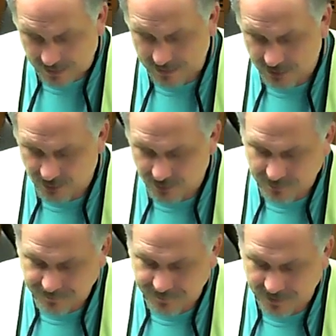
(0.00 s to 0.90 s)
And he knew he
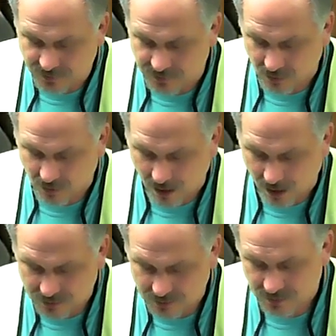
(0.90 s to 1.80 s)
would face the
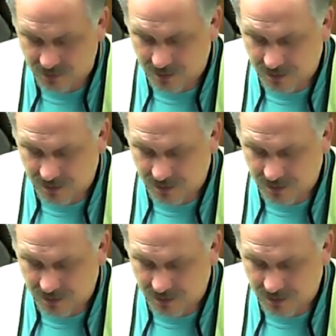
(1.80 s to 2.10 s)
cross